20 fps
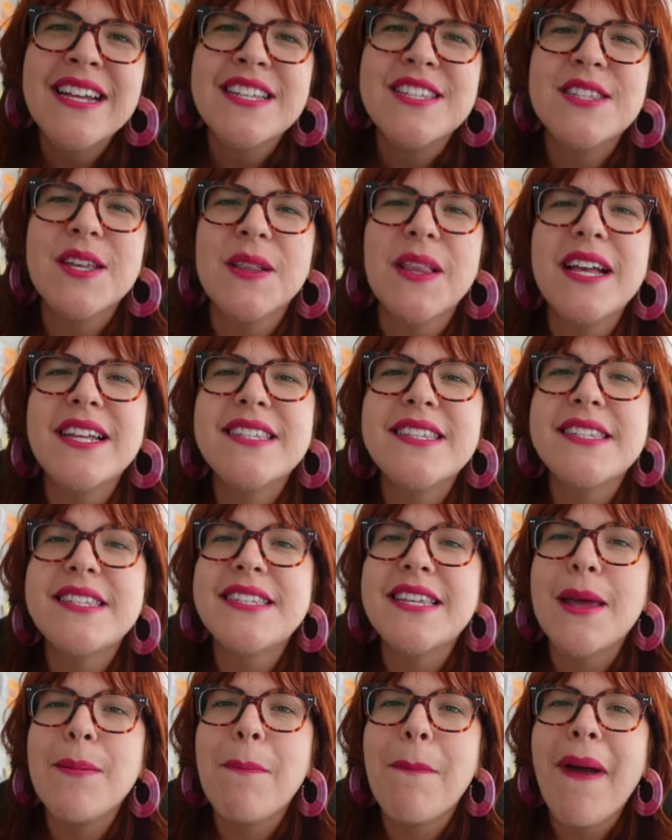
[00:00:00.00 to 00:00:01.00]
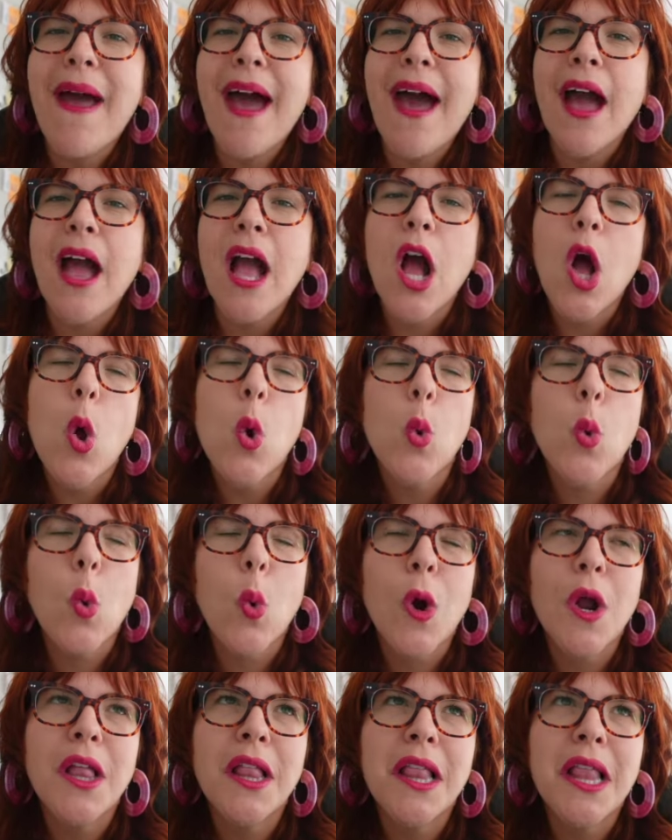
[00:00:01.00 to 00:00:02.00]
So let's sit back,
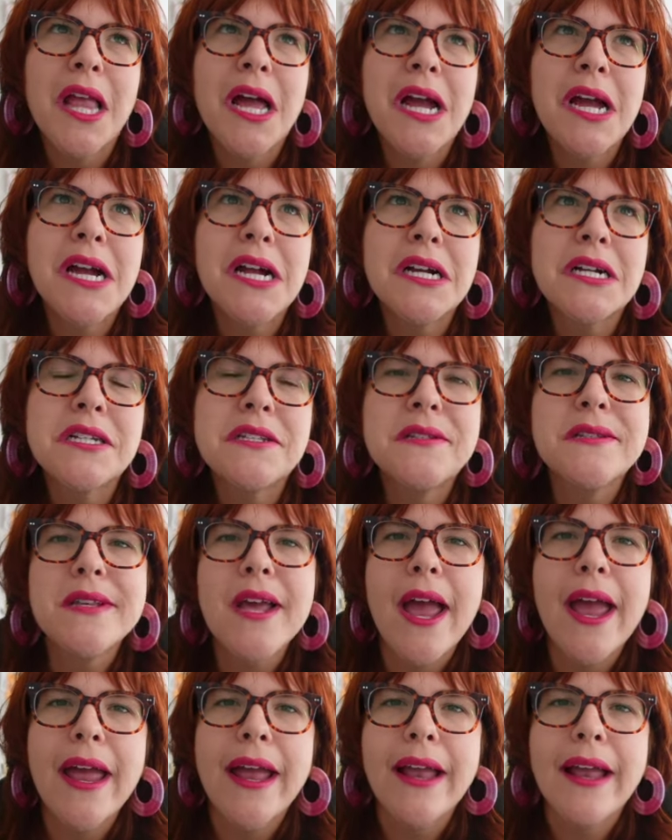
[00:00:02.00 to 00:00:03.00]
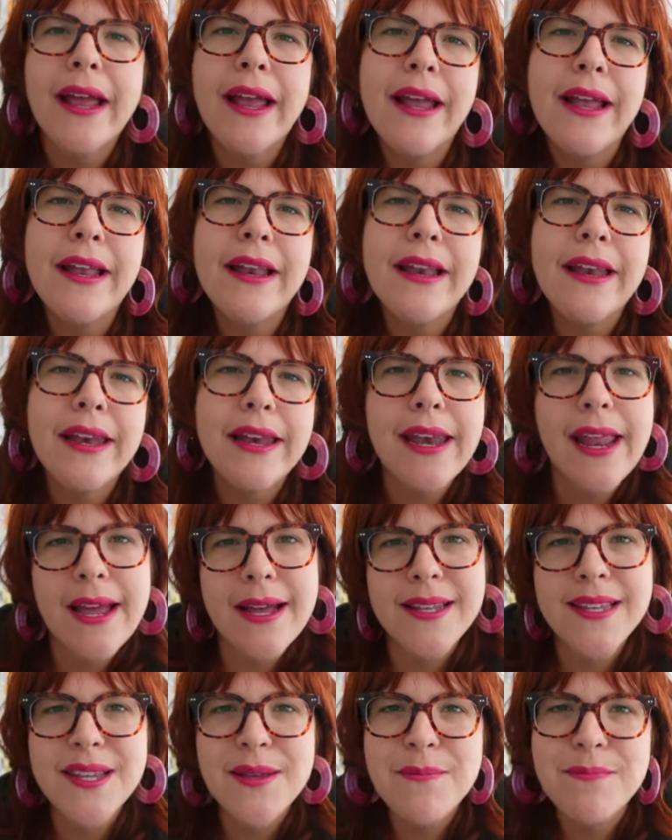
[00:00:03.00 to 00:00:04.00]
relax, and get
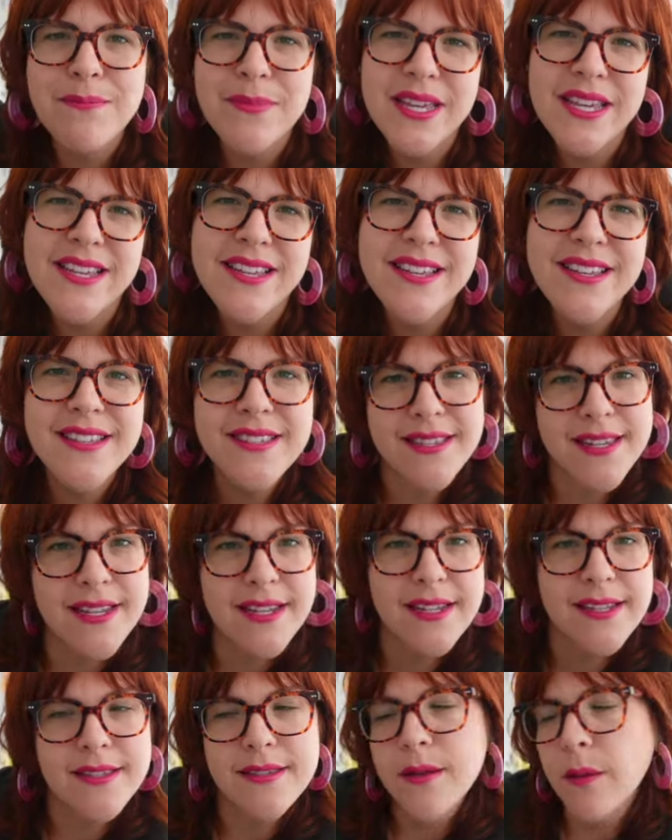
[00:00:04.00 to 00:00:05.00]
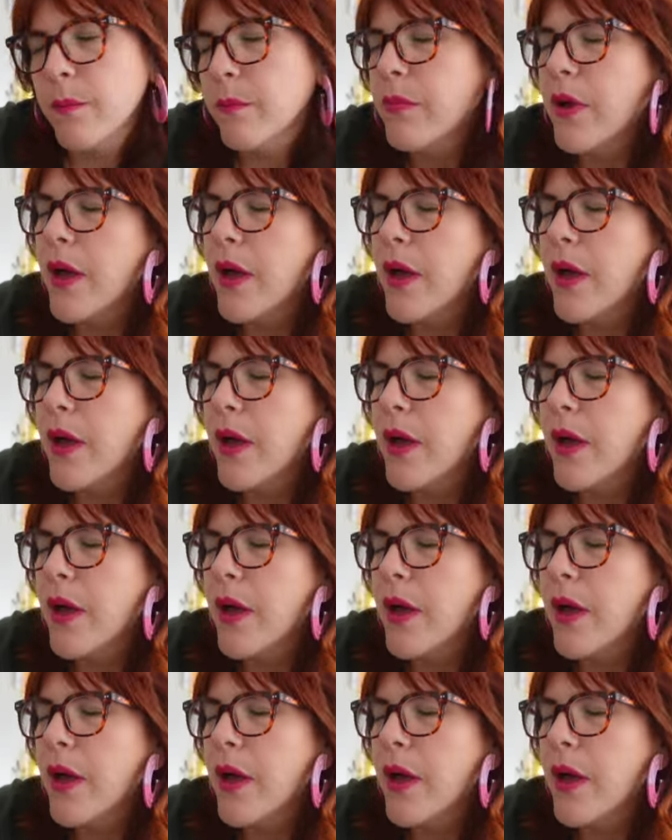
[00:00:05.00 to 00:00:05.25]
down to business.